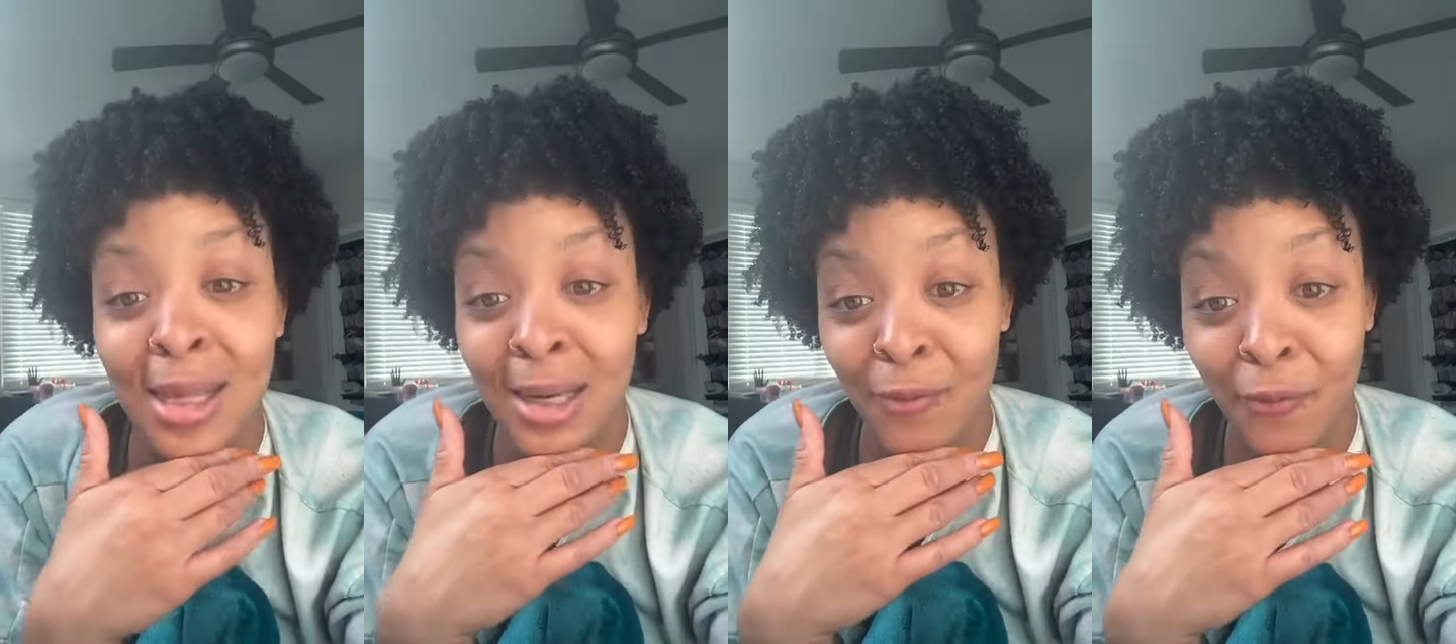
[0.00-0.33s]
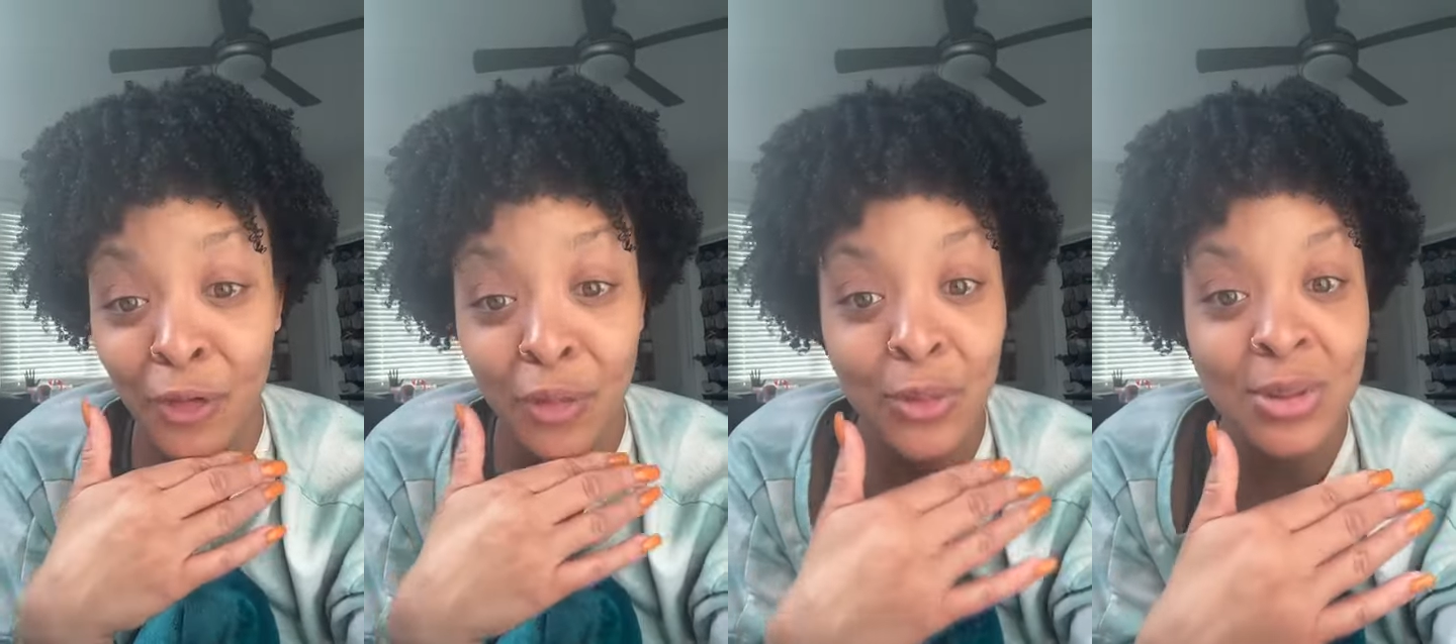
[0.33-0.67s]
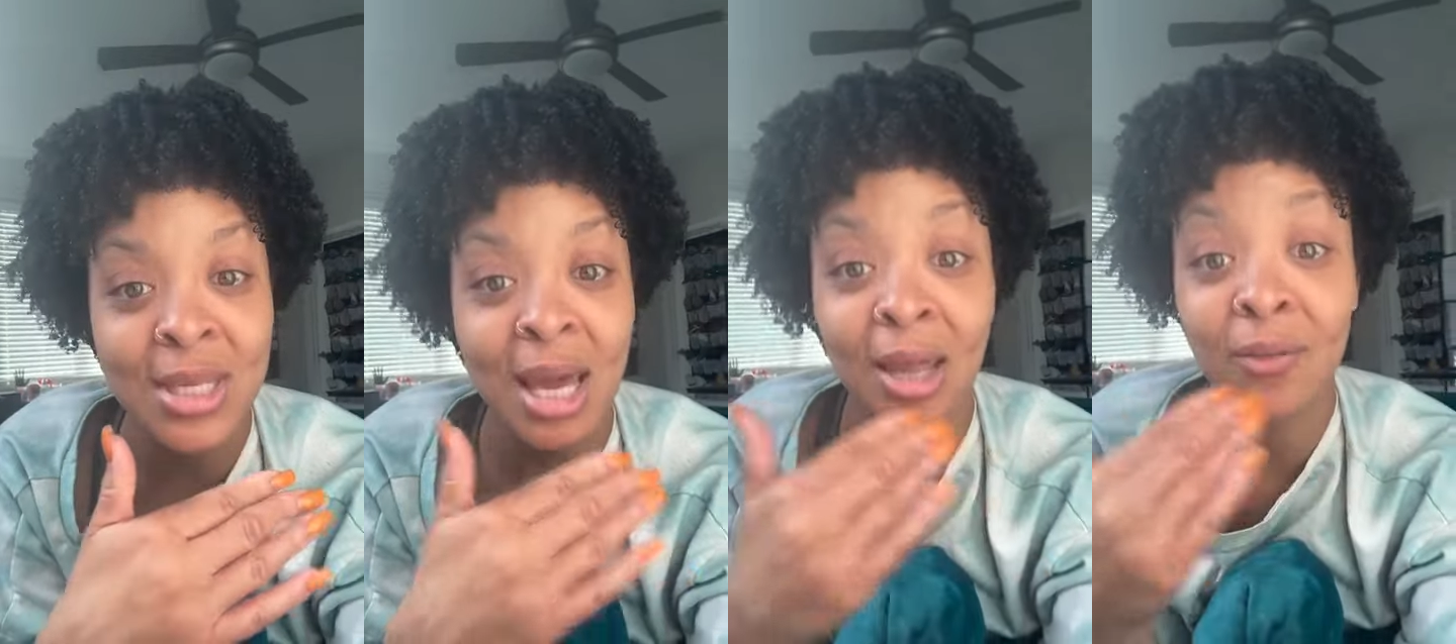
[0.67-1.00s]
And for
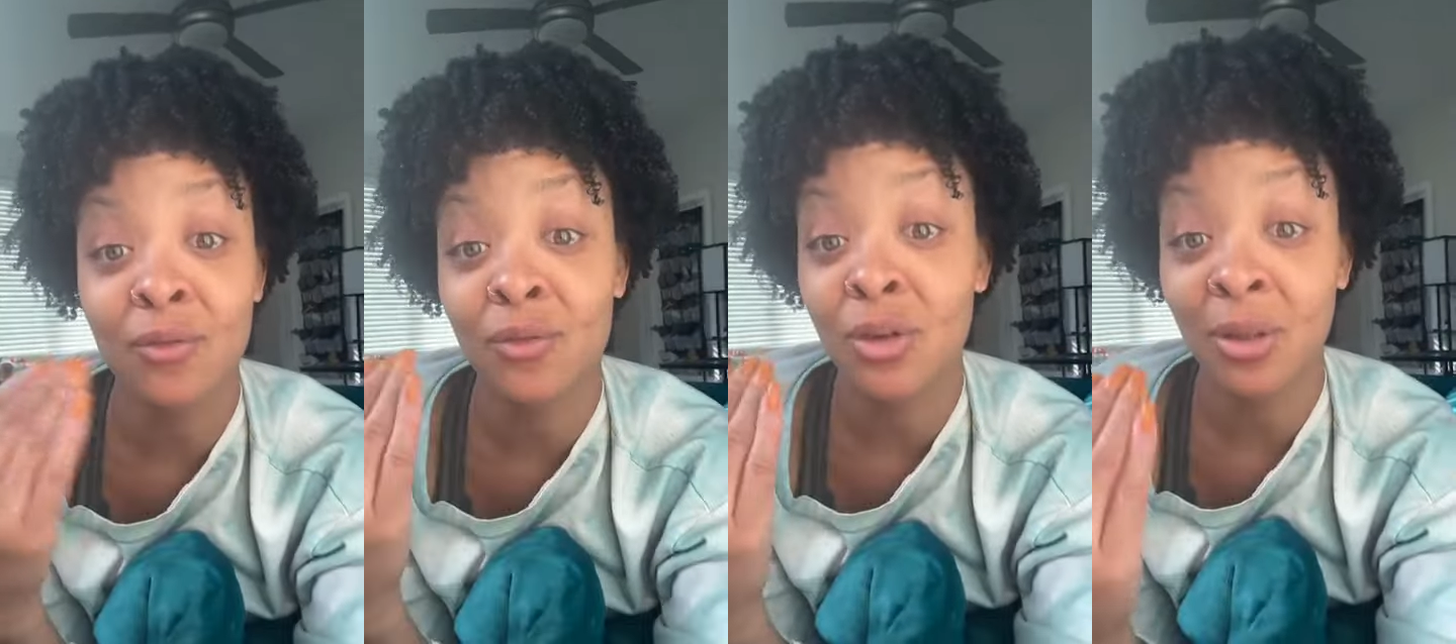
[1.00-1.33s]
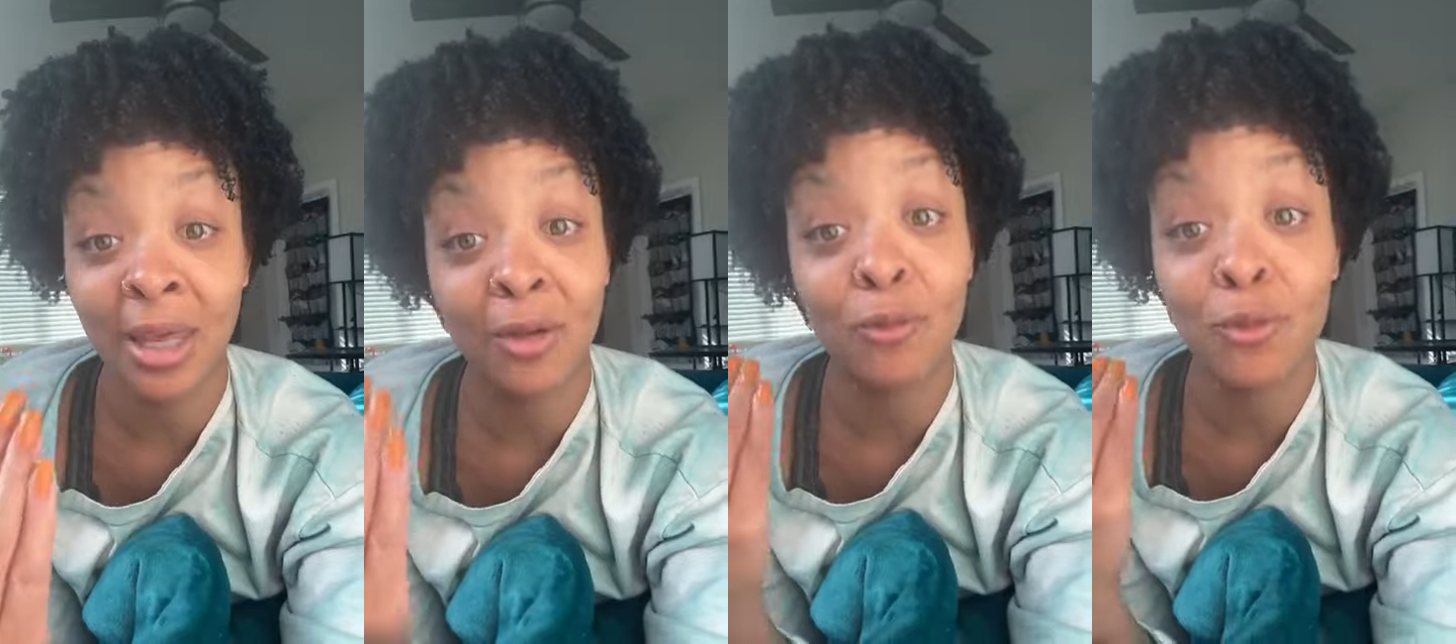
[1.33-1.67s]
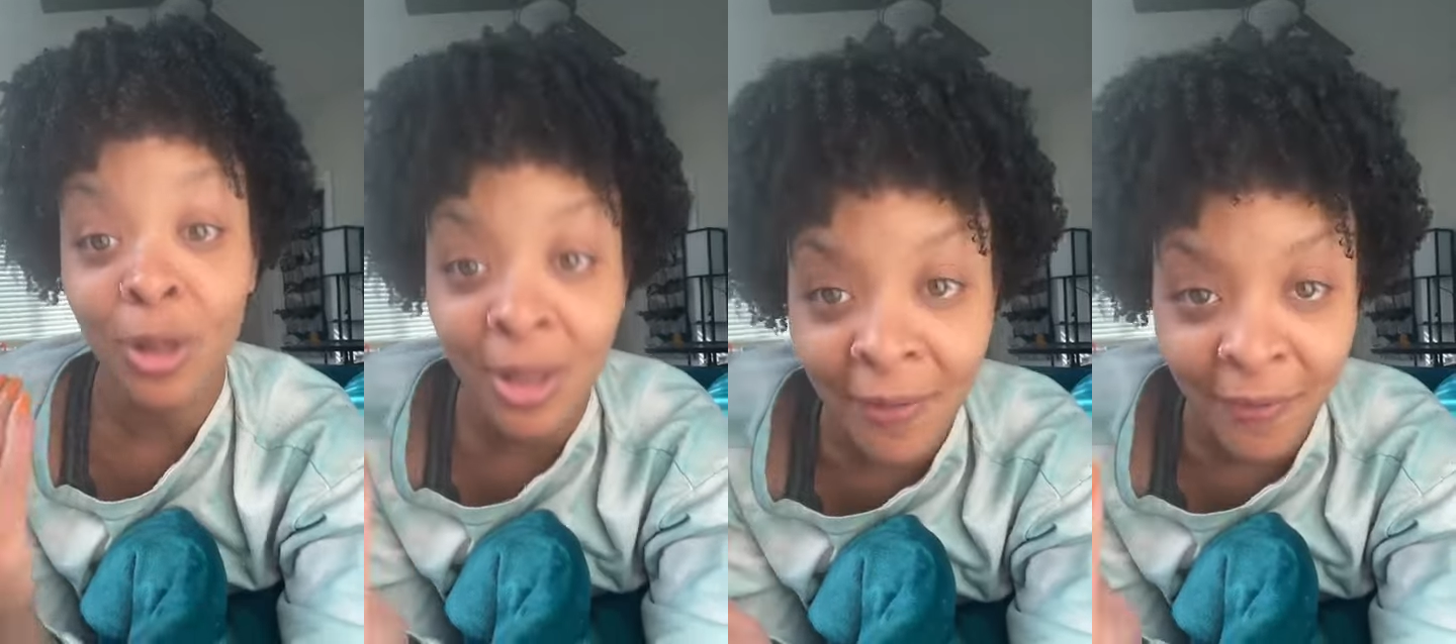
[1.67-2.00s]
those that have like
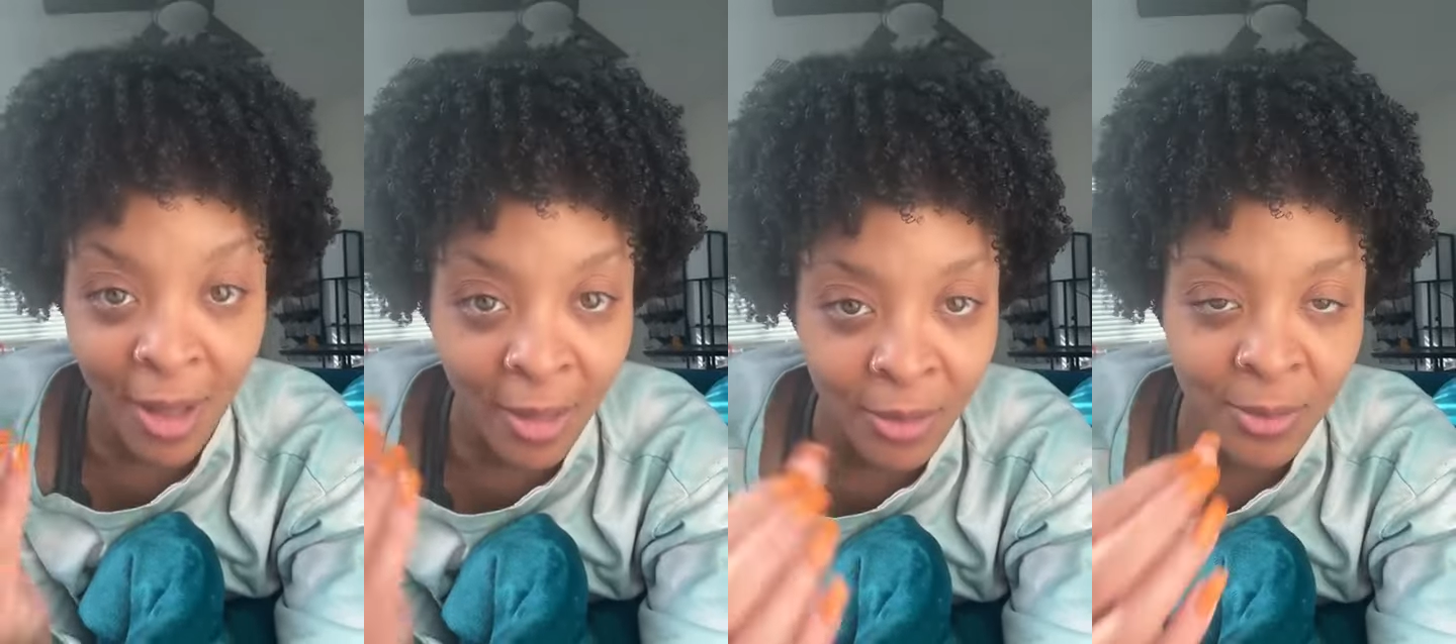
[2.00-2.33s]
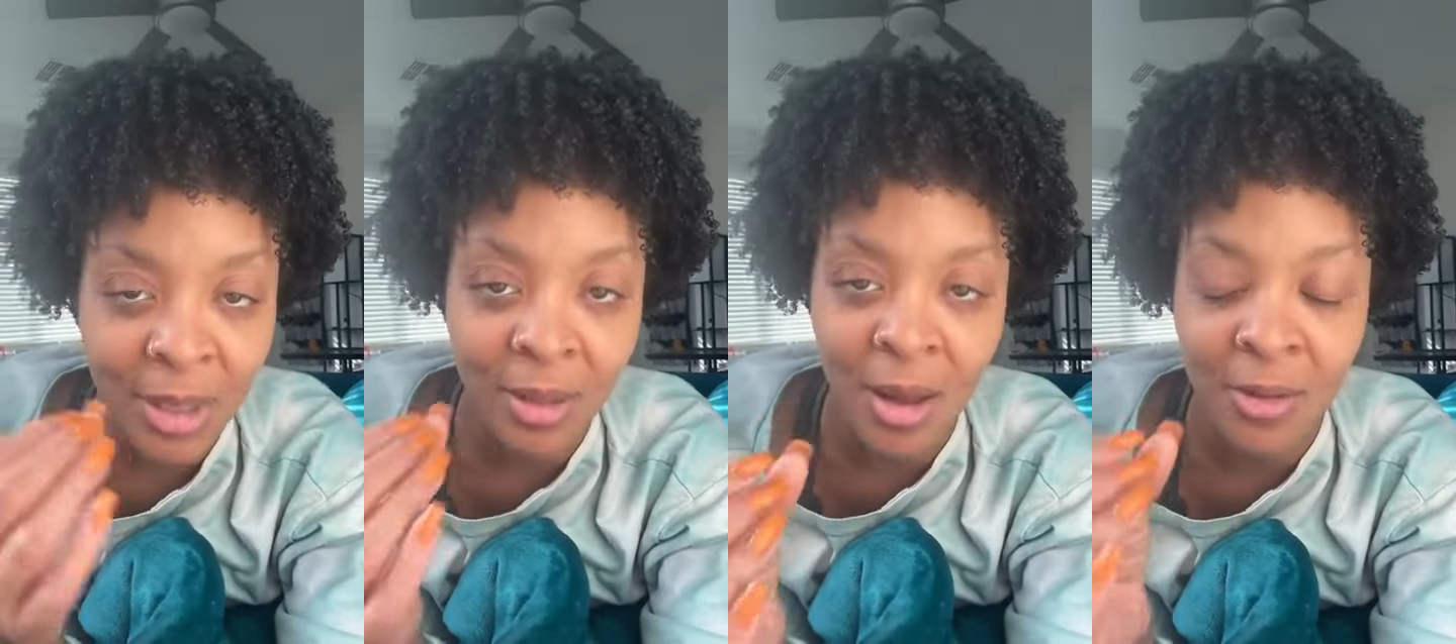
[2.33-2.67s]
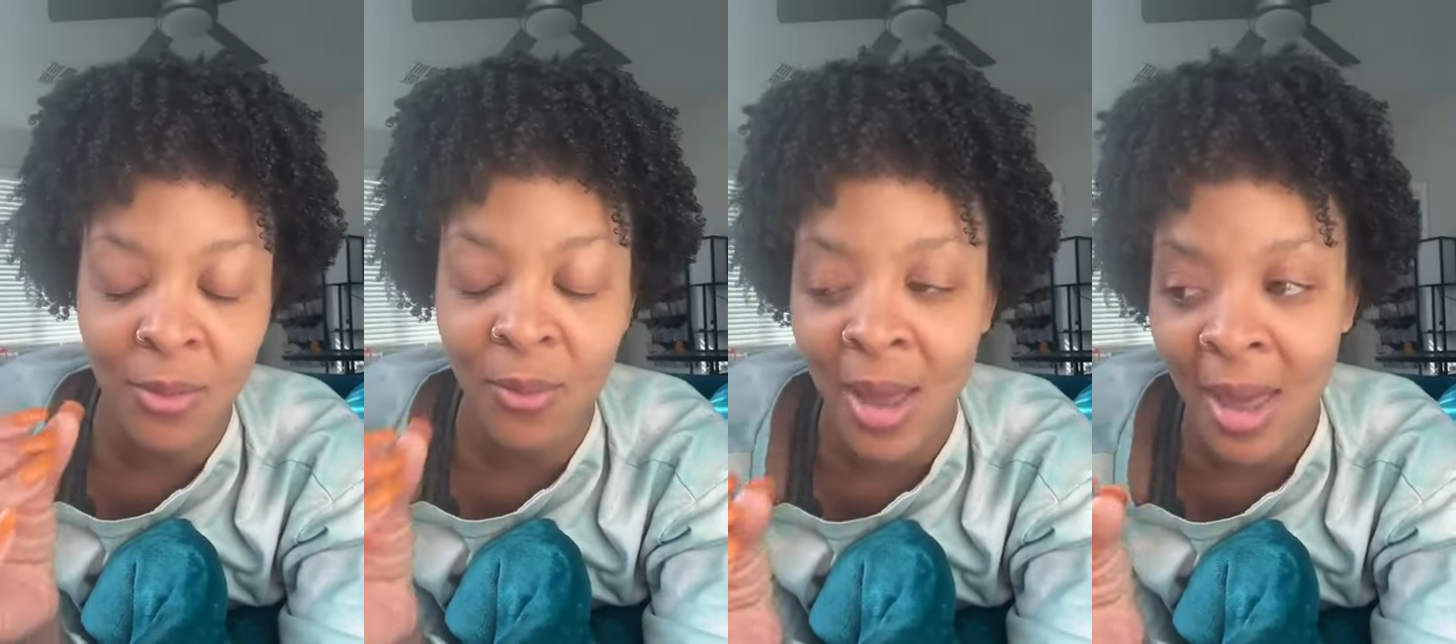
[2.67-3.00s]
really followed me
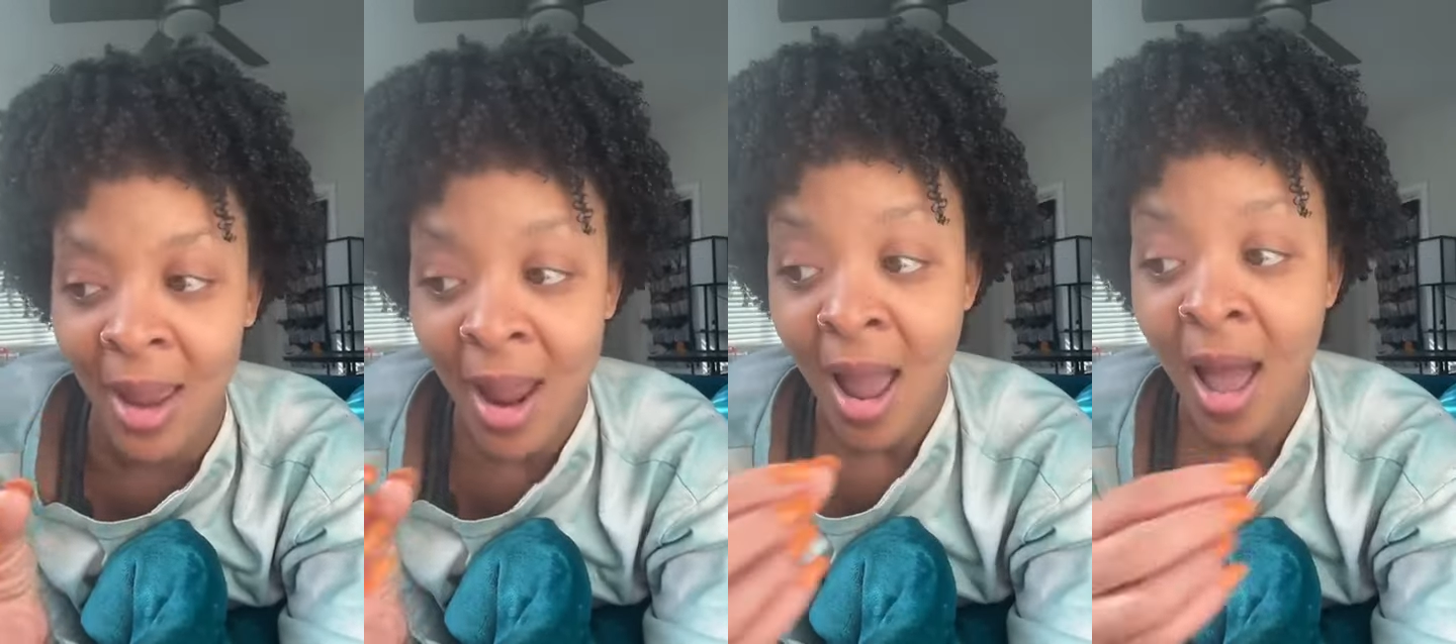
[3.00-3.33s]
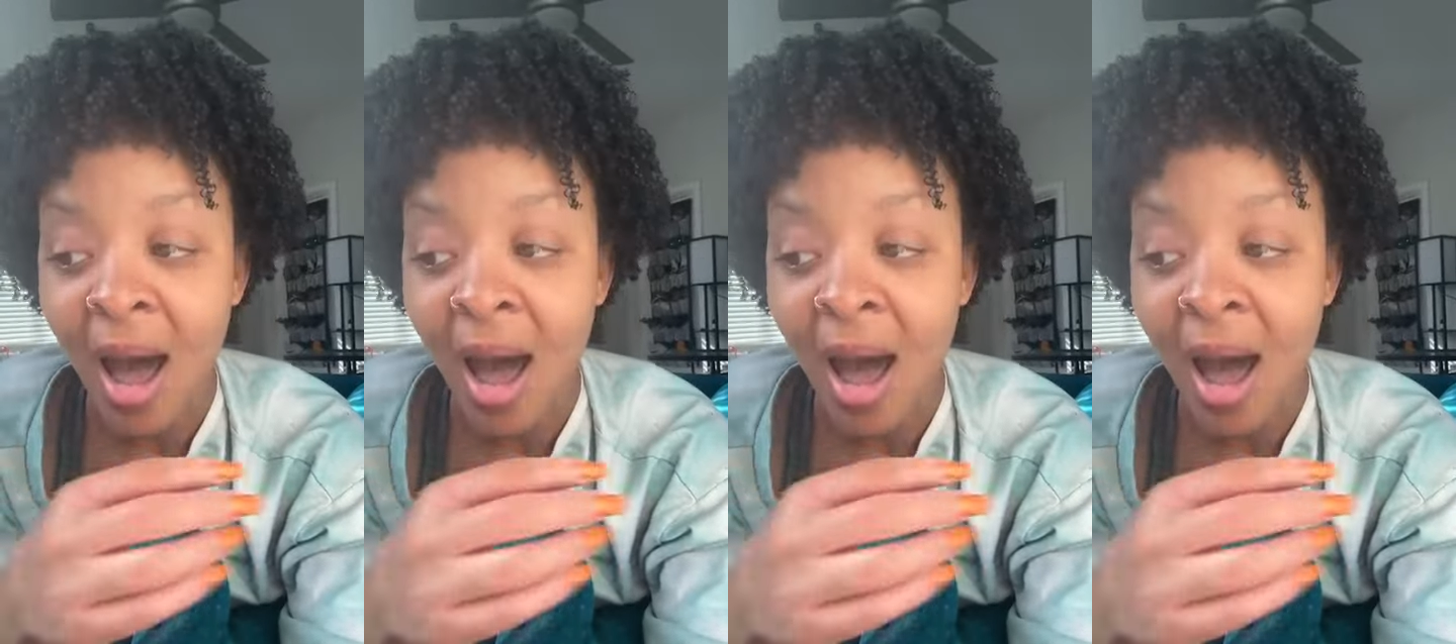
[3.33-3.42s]
along the way,